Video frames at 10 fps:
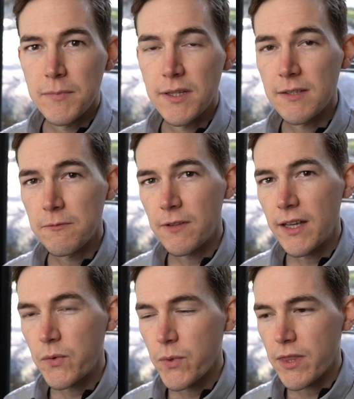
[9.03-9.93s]
because I'm
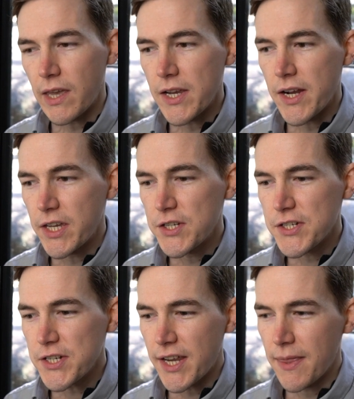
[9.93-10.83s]
flying with
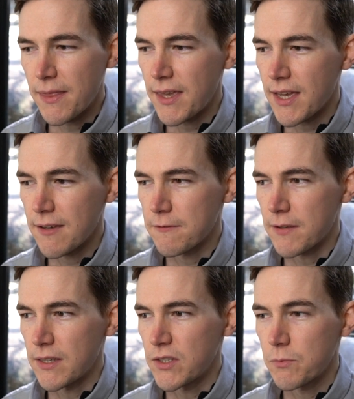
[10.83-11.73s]
AirAsia and they have
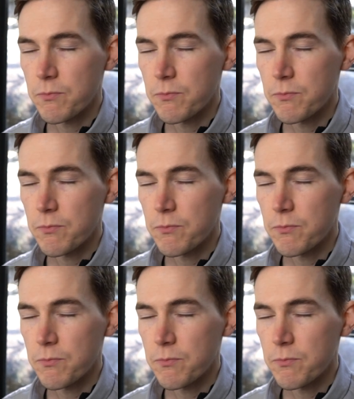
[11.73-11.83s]
a